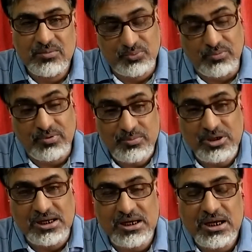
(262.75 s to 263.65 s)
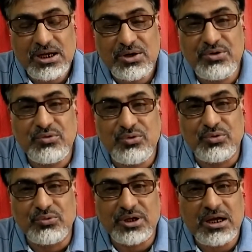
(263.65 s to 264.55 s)
probably due
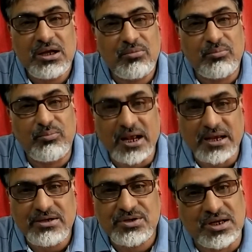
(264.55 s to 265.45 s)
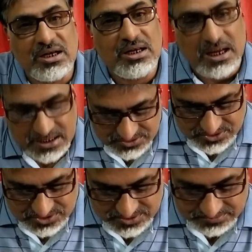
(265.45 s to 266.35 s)
to the bright
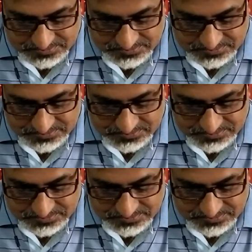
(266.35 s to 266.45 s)
sunlight.